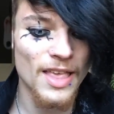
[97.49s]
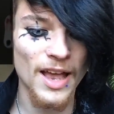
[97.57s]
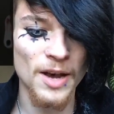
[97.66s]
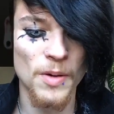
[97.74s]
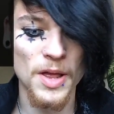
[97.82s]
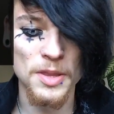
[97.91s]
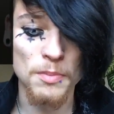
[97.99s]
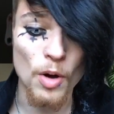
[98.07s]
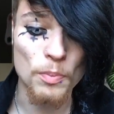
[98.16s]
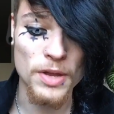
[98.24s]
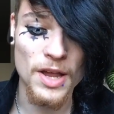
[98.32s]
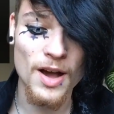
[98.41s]
Anyway, the
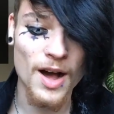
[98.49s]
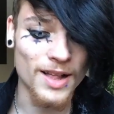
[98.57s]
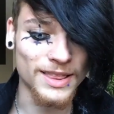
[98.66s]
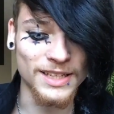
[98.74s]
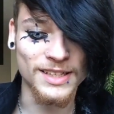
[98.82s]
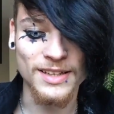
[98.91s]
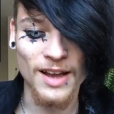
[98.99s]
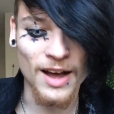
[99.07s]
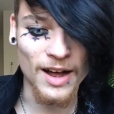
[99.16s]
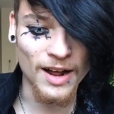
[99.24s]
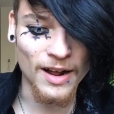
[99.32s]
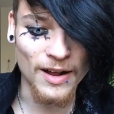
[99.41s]
mopey goth,
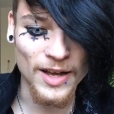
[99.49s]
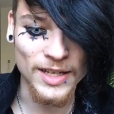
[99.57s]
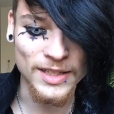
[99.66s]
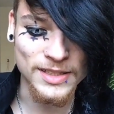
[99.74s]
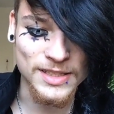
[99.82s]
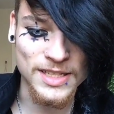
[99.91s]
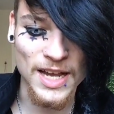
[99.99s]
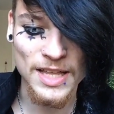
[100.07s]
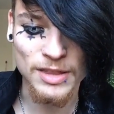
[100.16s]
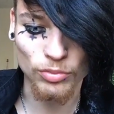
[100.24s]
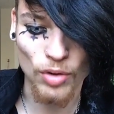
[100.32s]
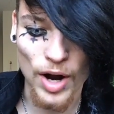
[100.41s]
the
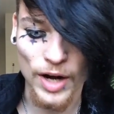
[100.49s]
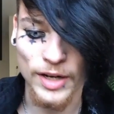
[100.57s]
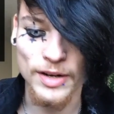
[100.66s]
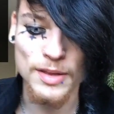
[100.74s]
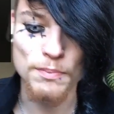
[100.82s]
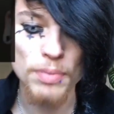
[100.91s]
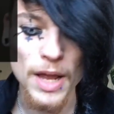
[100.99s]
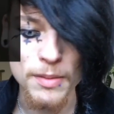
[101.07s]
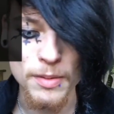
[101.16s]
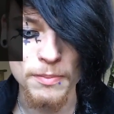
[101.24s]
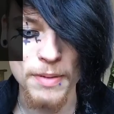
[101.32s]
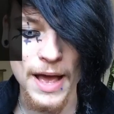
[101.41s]
death rocker, the
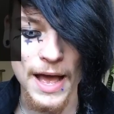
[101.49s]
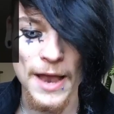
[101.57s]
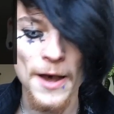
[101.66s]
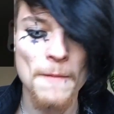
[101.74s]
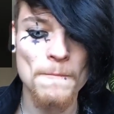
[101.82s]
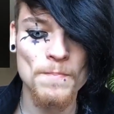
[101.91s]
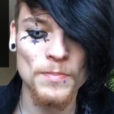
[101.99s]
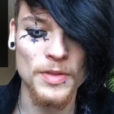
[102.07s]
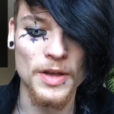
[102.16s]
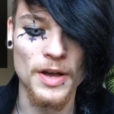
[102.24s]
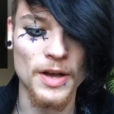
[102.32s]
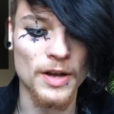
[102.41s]
baby bat,
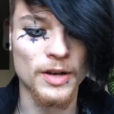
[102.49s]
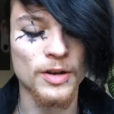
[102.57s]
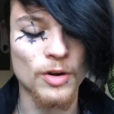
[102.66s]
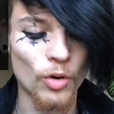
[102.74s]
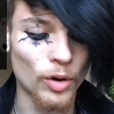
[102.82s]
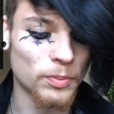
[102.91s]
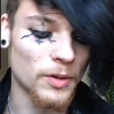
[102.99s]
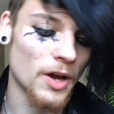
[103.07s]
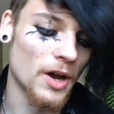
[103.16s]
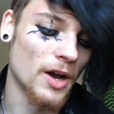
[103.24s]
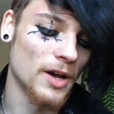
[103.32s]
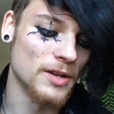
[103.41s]
the corpse
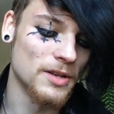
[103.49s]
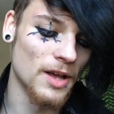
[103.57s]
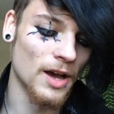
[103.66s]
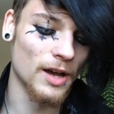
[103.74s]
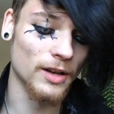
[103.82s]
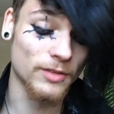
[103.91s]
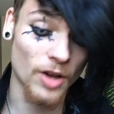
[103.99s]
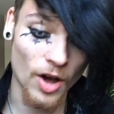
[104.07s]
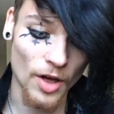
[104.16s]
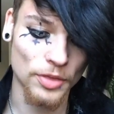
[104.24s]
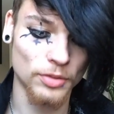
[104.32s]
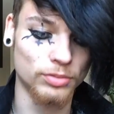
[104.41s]
god,
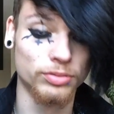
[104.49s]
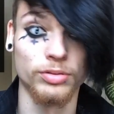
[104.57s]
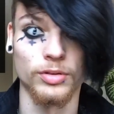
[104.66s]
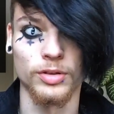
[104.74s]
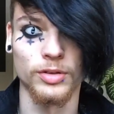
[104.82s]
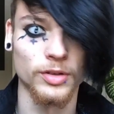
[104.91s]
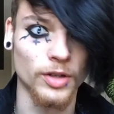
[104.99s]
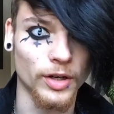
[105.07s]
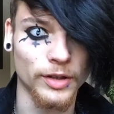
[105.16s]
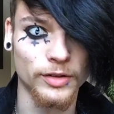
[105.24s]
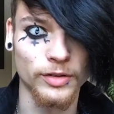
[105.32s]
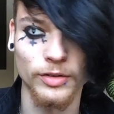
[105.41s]
goth. Oh,
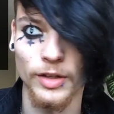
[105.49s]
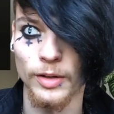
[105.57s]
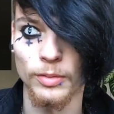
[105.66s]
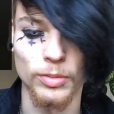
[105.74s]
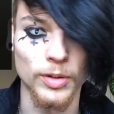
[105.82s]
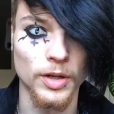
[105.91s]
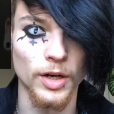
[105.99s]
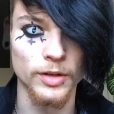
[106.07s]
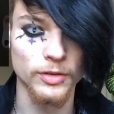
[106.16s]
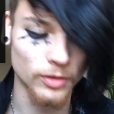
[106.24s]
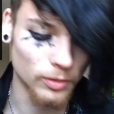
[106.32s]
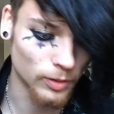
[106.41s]
gods, yeah, we're gods
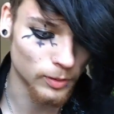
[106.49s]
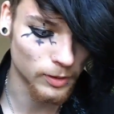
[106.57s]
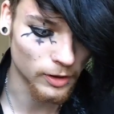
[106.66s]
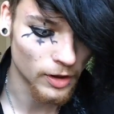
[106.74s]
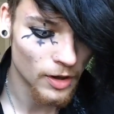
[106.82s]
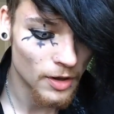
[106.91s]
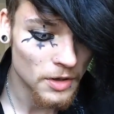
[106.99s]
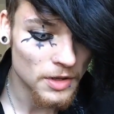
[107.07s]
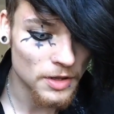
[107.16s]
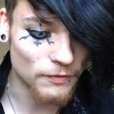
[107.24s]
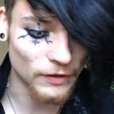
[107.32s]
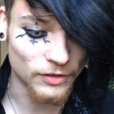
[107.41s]
over there.
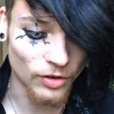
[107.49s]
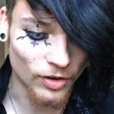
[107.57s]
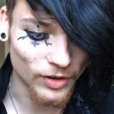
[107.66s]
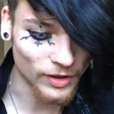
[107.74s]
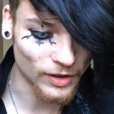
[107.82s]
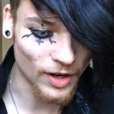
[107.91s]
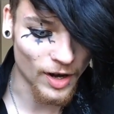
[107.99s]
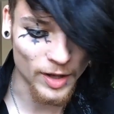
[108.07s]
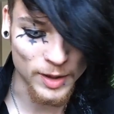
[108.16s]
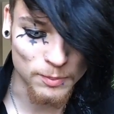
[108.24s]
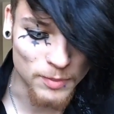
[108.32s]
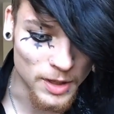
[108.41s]
The Victorian
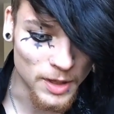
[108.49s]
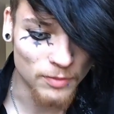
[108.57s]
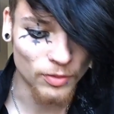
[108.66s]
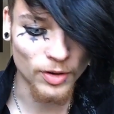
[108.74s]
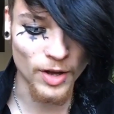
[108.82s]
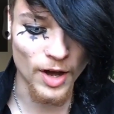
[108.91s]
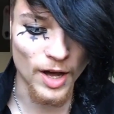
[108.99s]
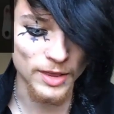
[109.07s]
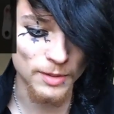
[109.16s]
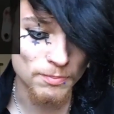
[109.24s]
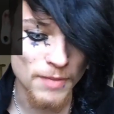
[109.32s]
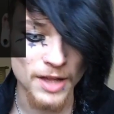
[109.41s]
goth, the medieval goth,
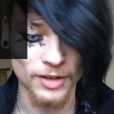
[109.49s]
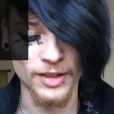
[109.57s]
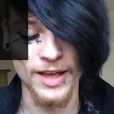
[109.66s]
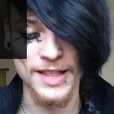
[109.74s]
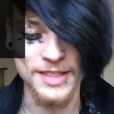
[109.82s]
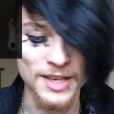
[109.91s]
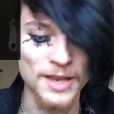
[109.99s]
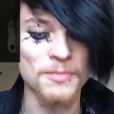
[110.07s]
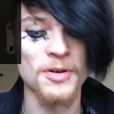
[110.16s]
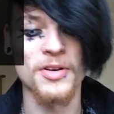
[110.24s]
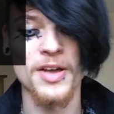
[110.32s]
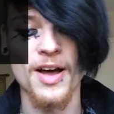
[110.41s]
the metalhead, the
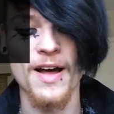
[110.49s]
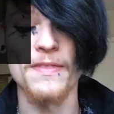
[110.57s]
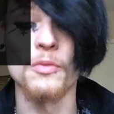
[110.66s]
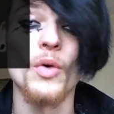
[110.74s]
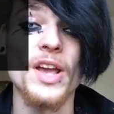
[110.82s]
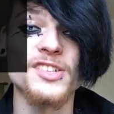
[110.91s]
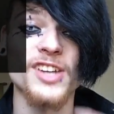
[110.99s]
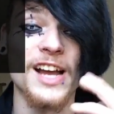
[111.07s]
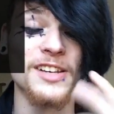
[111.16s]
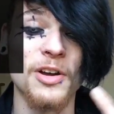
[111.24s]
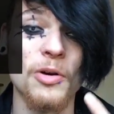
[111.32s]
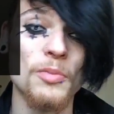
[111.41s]
emo goth, which I
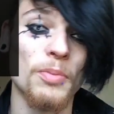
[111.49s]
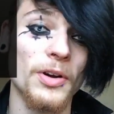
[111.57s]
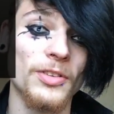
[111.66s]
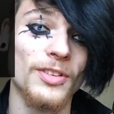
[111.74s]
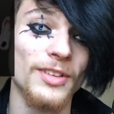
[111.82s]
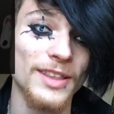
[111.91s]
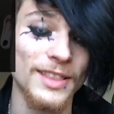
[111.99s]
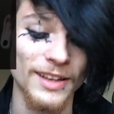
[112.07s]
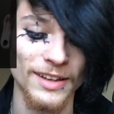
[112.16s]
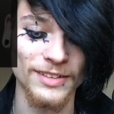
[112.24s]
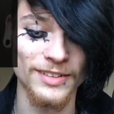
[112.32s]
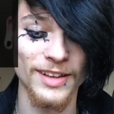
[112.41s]
don't personally think
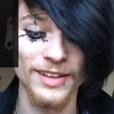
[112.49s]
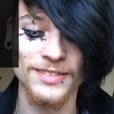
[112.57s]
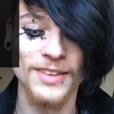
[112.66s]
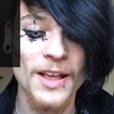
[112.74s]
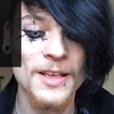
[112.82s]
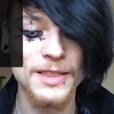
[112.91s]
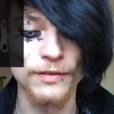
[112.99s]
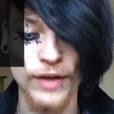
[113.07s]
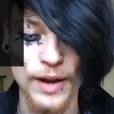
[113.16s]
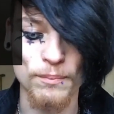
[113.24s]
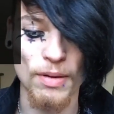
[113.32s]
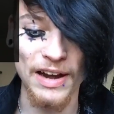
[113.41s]
exists. The
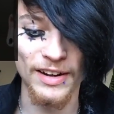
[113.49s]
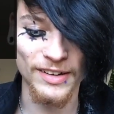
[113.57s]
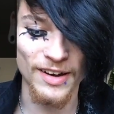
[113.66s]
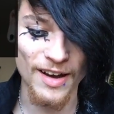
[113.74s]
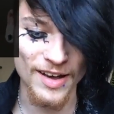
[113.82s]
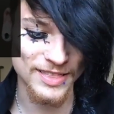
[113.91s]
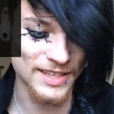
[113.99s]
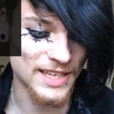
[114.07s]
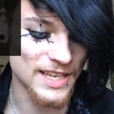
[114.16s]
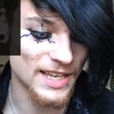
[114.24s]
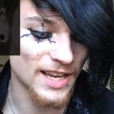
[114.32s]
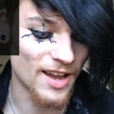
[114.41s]
vampire goth, the
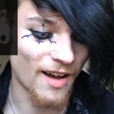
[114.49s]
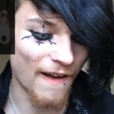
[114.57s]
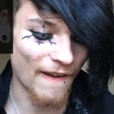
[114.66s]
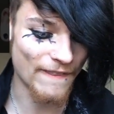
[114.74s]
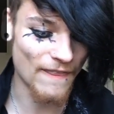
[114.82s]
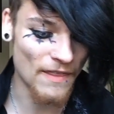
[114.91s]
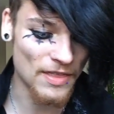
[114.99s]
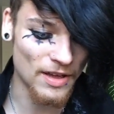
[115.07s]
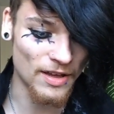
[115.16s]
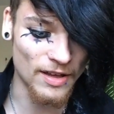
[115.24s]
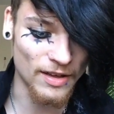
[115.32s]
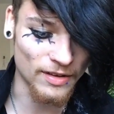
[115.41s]
geek goth,
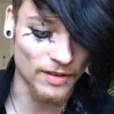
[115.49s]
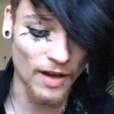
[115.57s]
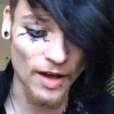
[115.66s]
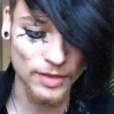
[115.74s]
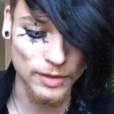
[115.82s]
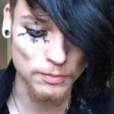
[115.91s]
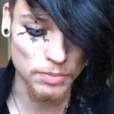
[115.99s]
the goth